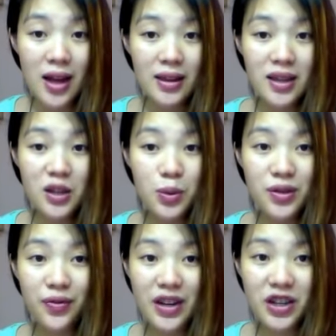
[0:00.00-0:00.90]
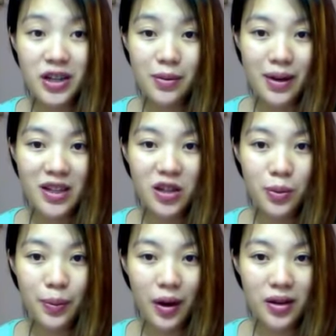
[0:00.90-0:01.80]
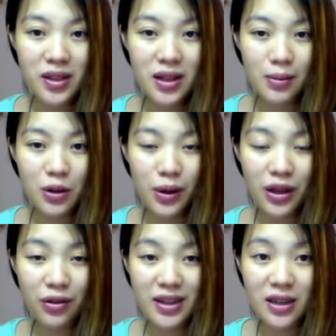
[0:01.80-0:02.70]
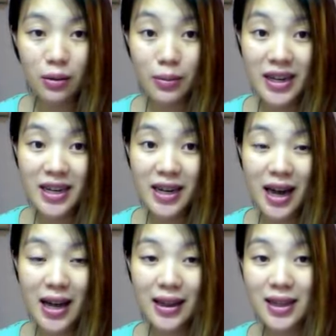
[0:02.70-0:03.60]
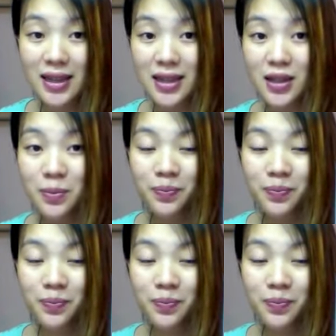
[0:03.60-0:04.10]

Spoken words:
This was featured in my Superbox number 23 summer meeting, and this